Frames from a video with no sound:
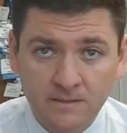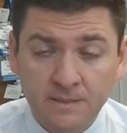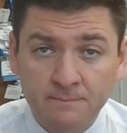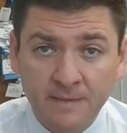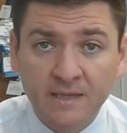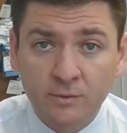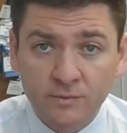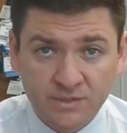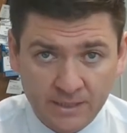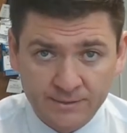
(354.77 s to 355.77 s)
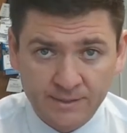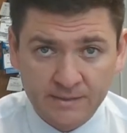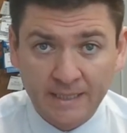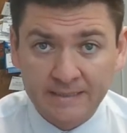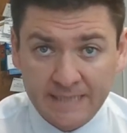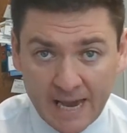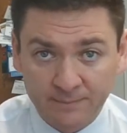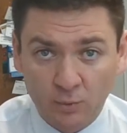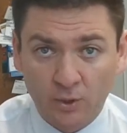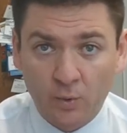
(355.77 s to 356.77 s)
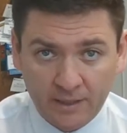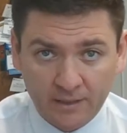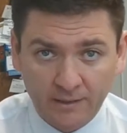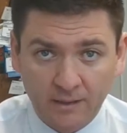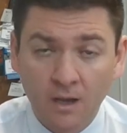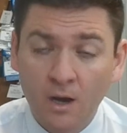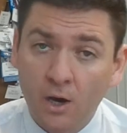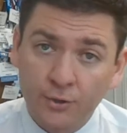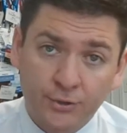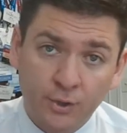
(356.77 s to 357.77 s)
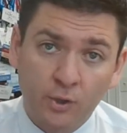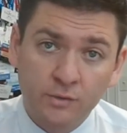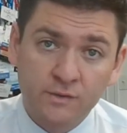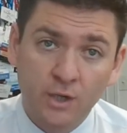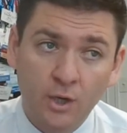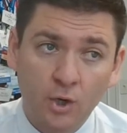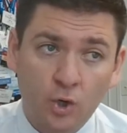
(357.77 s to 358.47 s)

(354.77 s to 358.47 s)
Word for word: to make those changes and adapt more quickly are those